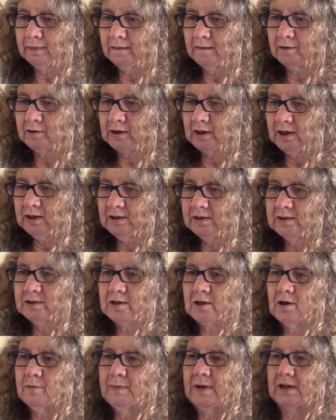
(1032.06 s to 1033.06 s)
Okay, let's
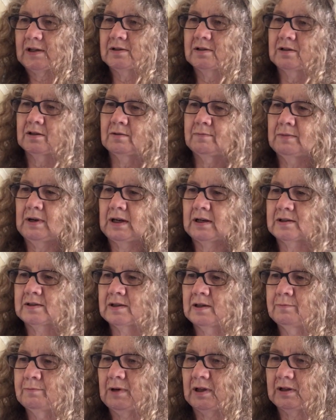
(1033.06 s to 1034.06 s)
go back to the
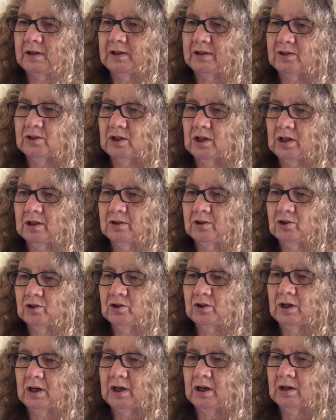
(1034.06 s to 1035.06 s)
magazine monthly challenge
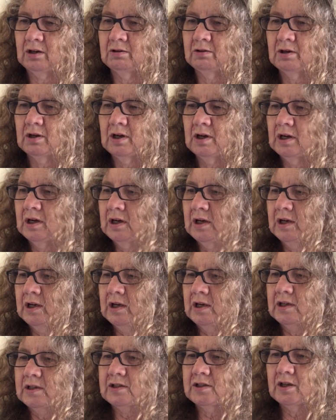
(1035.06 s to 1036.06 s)
now.
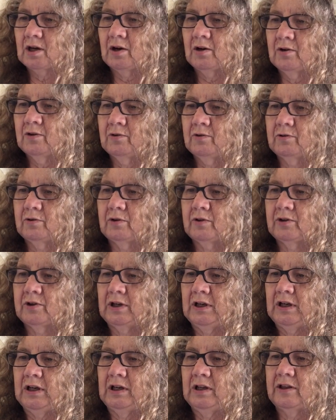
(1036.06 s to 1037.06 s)
So
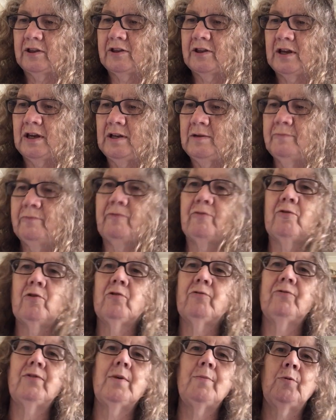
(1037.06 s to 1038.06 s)
the theme for
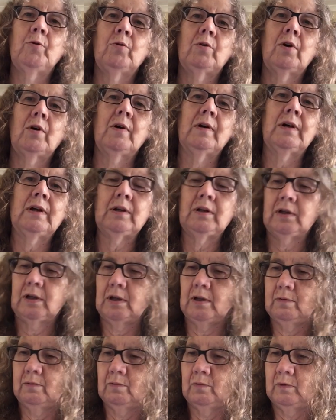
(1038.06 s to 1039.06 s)
February
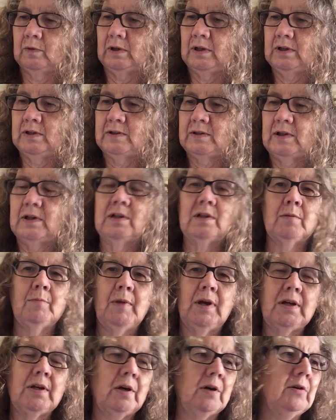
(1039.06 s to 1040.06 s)
is In the
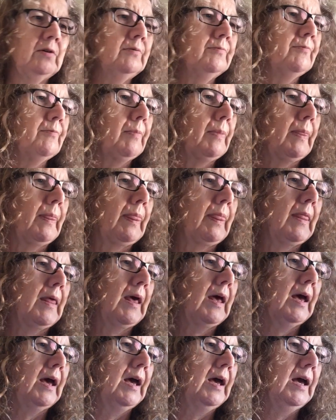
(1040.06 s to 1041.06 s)
Meadow,
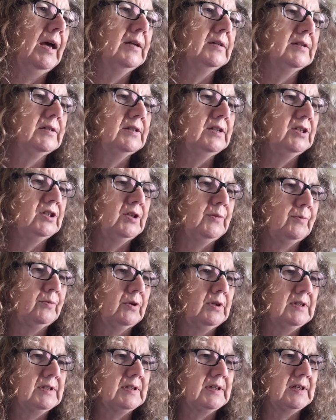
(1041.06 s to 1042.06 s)
and Stitchy
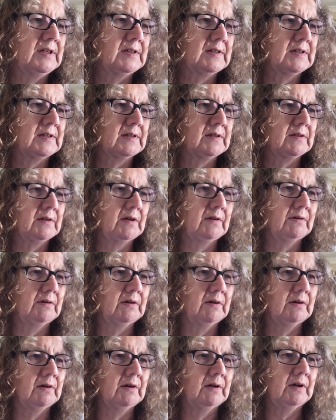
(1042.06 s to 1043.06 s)
Princess
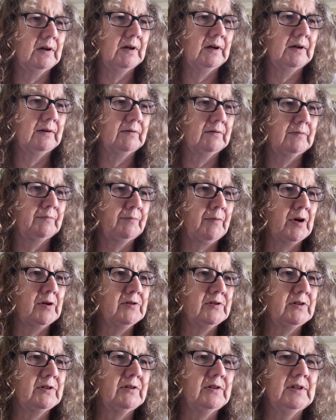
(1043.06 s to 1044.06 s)

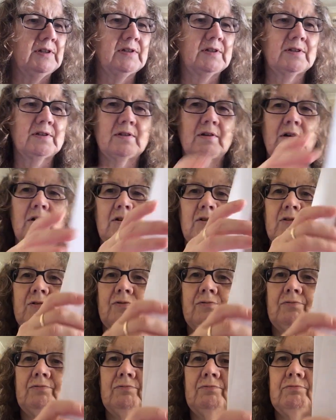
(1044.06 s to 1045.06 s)
posted this
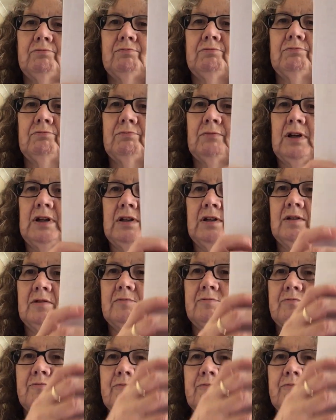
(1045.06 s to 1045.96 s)
on, you know,